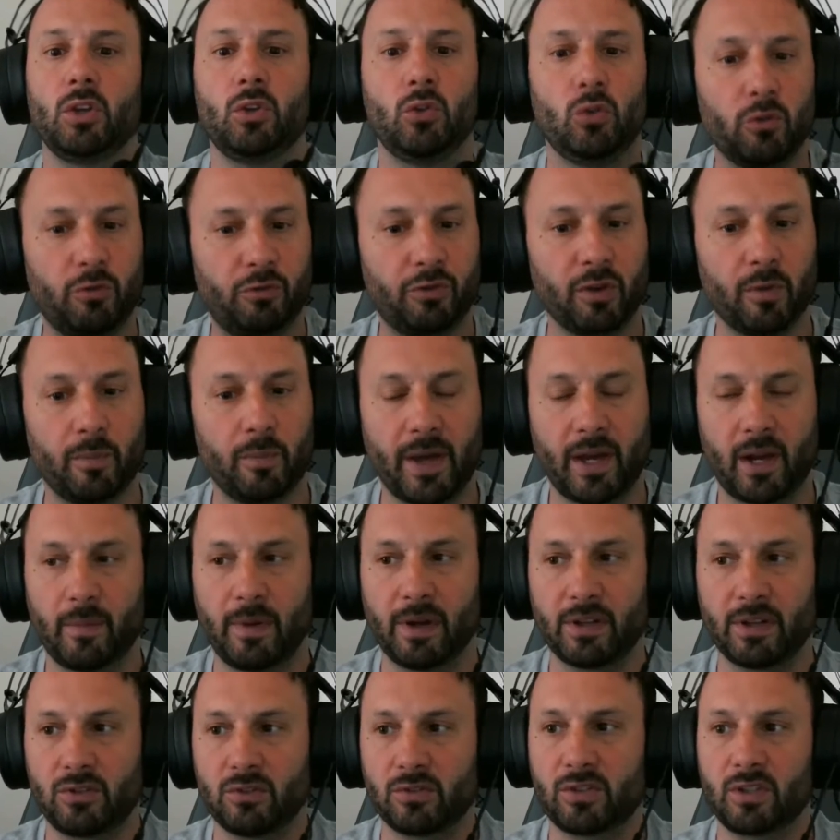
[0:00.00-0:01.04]
You feel bad
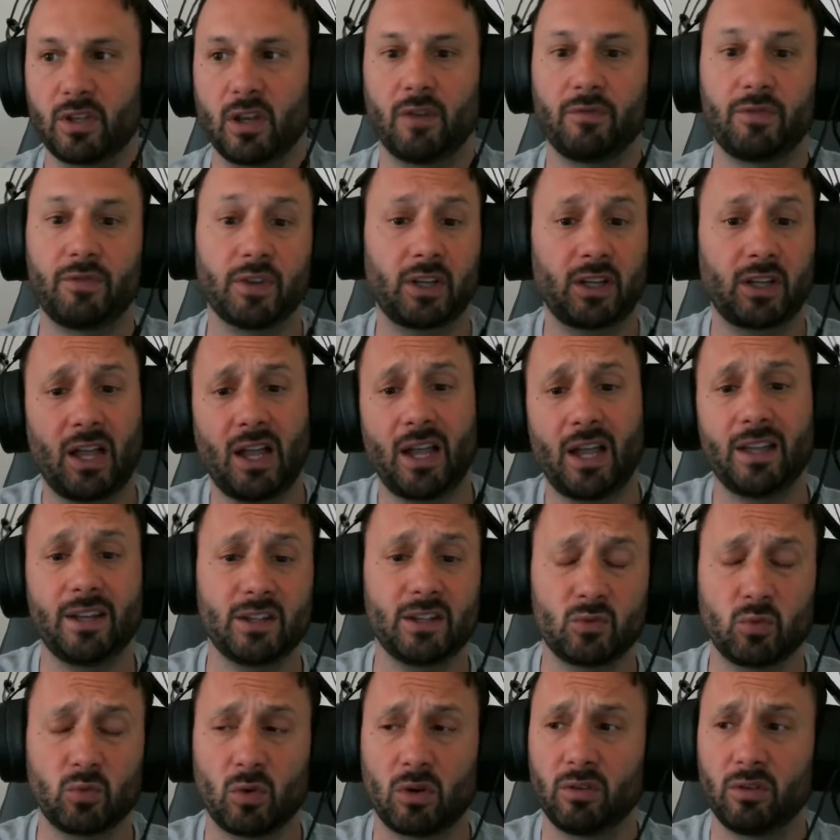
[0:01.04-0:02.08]
about yourself. The client
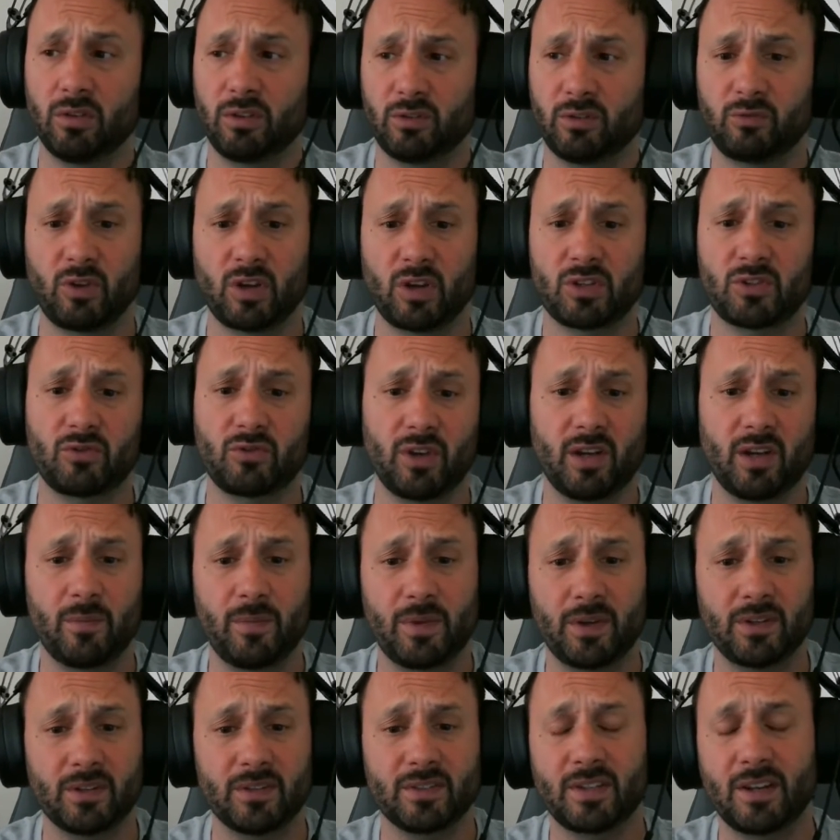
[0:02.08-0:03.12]
is frustrated
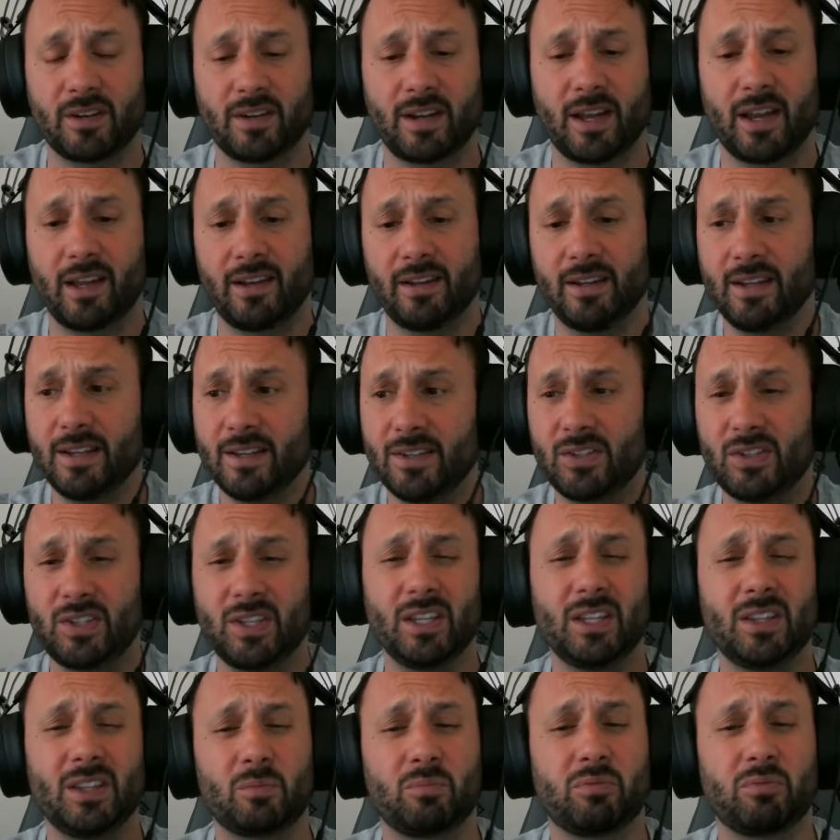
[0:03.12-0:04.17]
because they're not
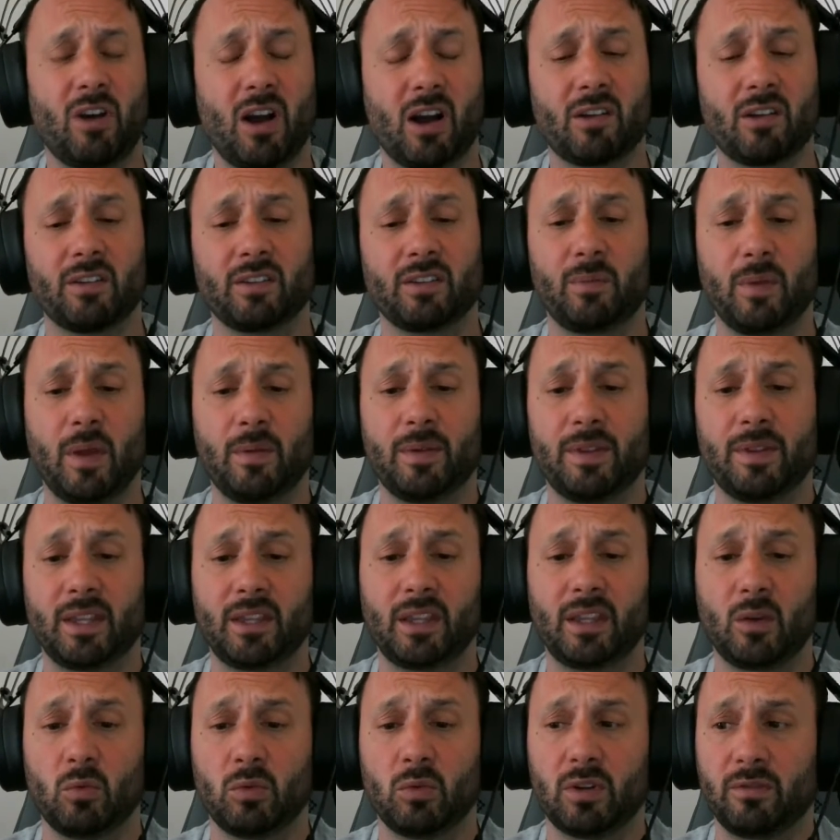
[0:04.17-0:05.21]
seeing the progress maybe that they
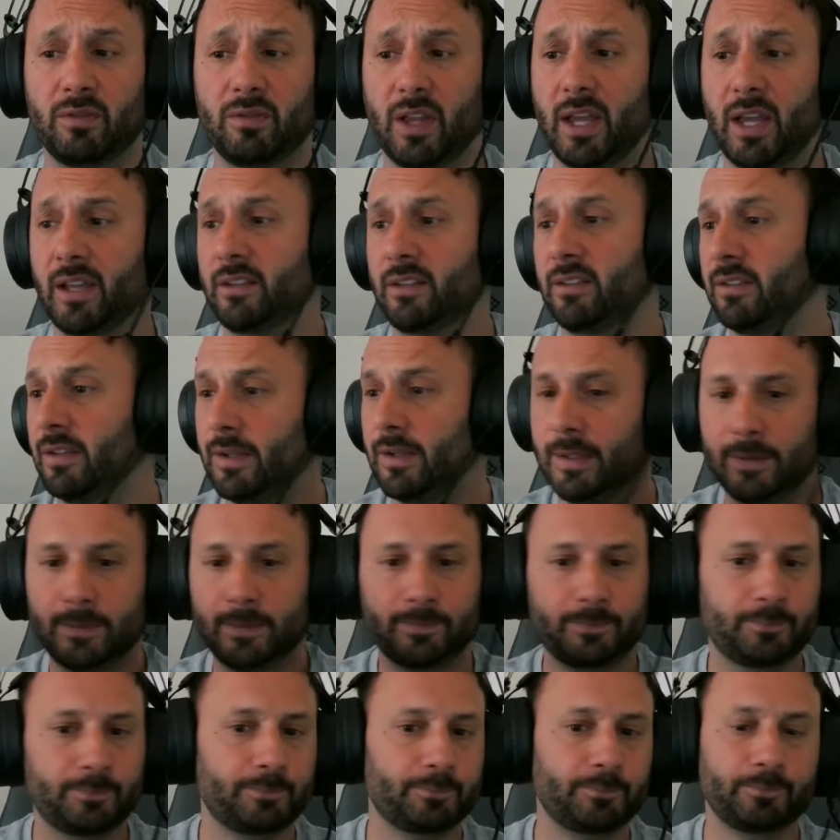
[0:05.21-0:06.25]
would have liked.
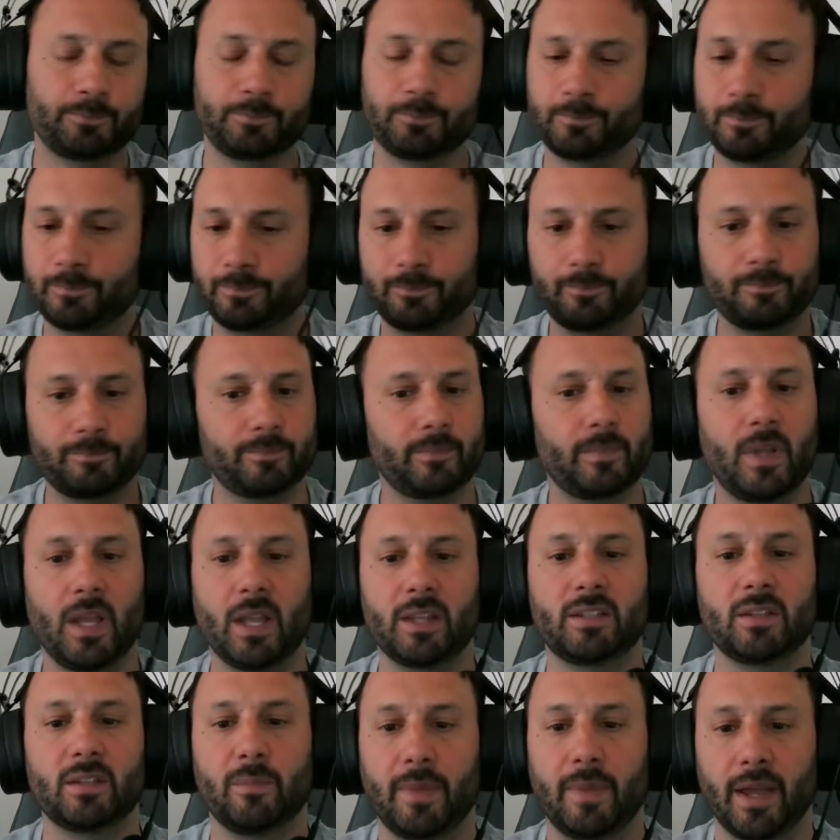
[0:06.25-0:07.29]

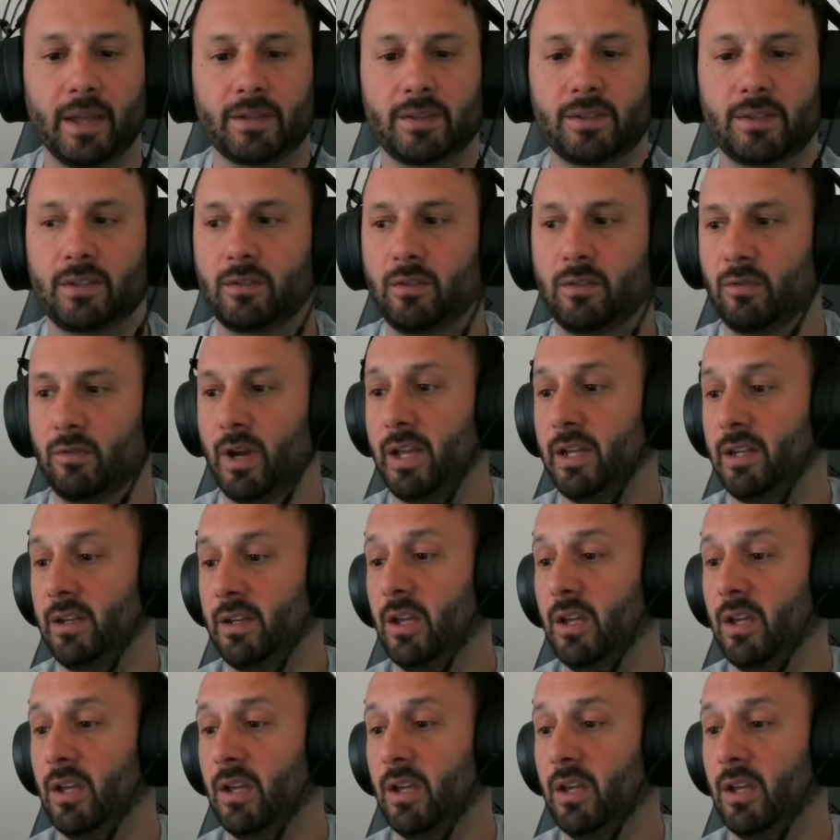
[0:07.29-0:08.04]
It's a mess, right?